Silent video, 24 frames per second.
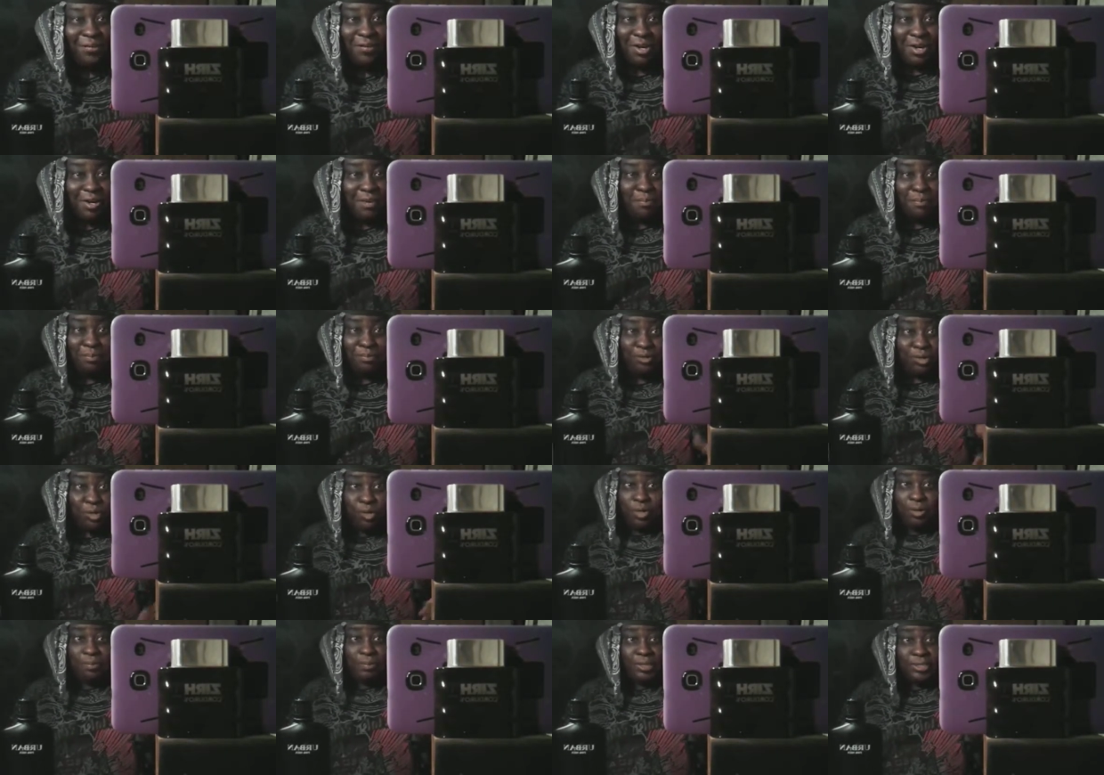for the
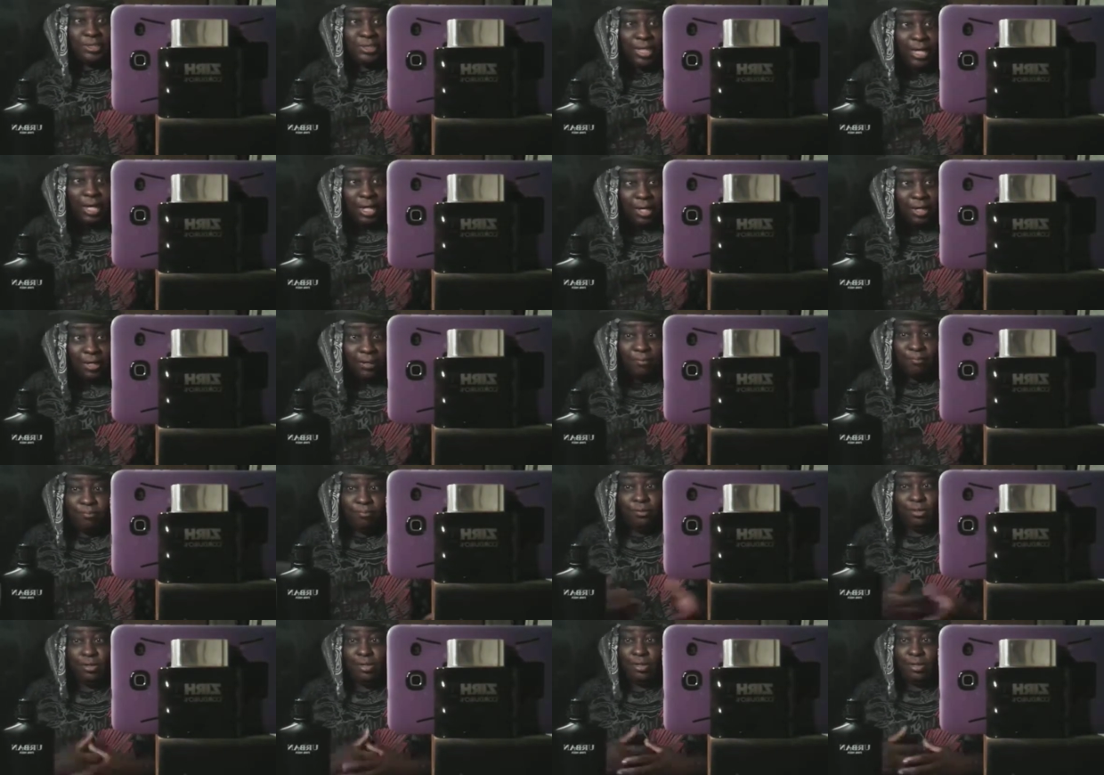for the project,
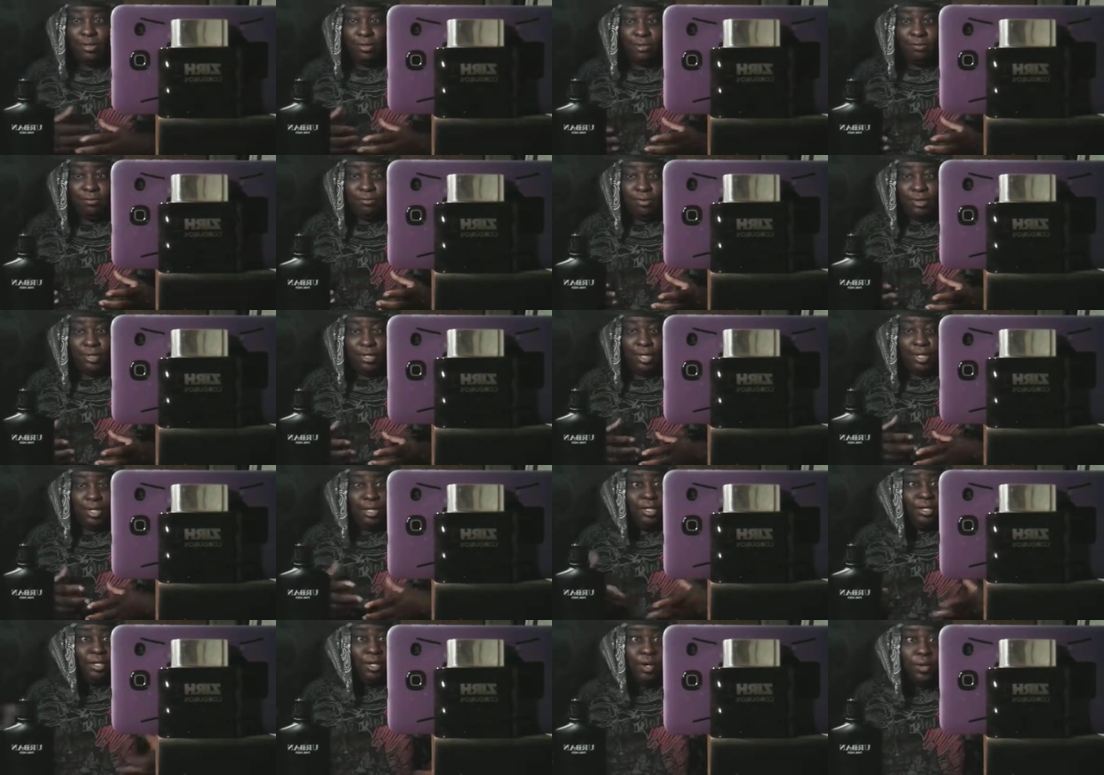for to
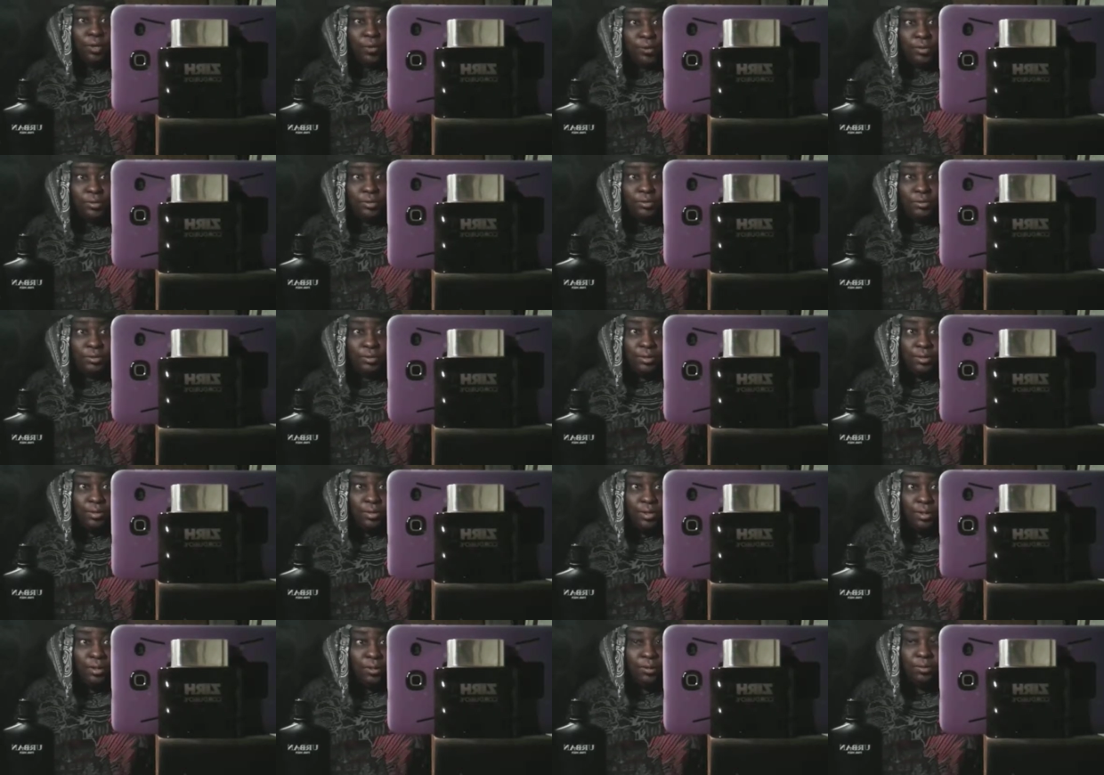get noticed,
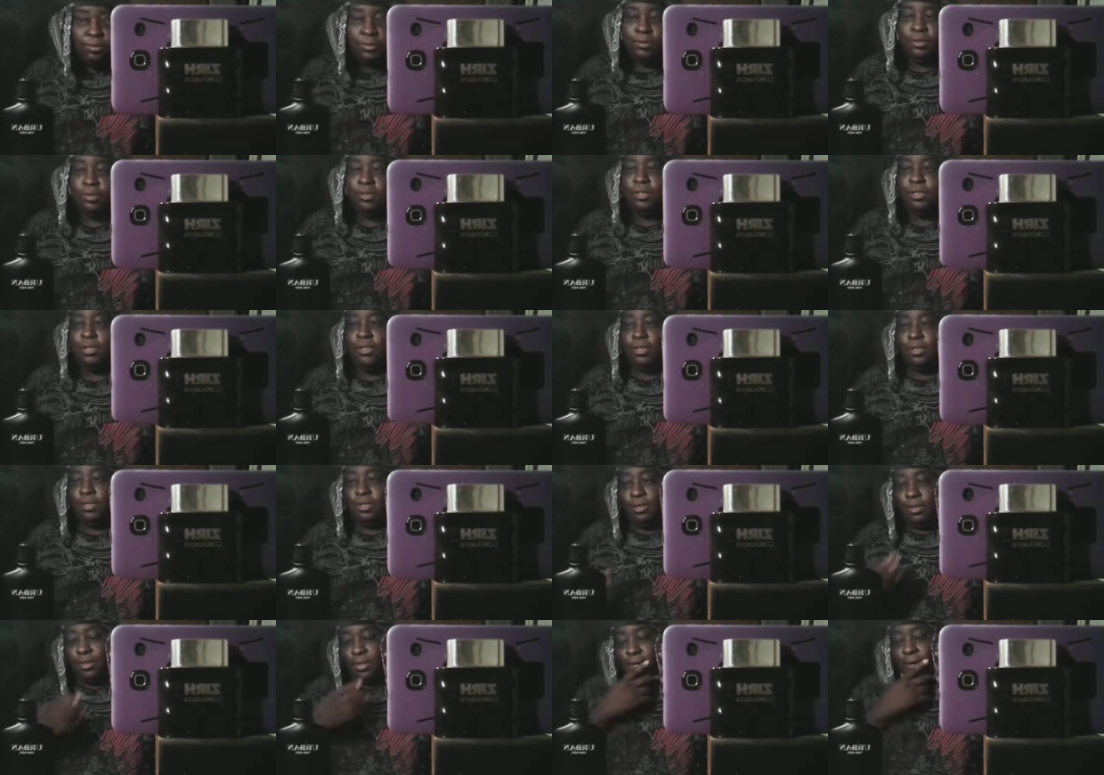you know.
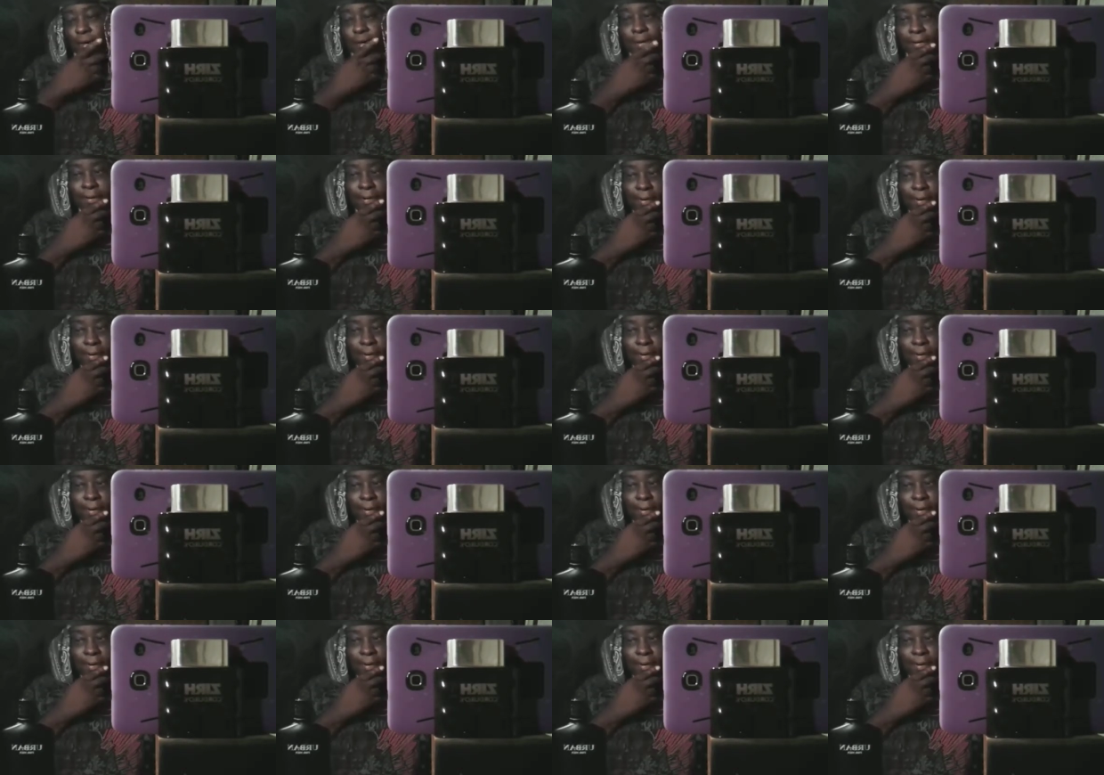And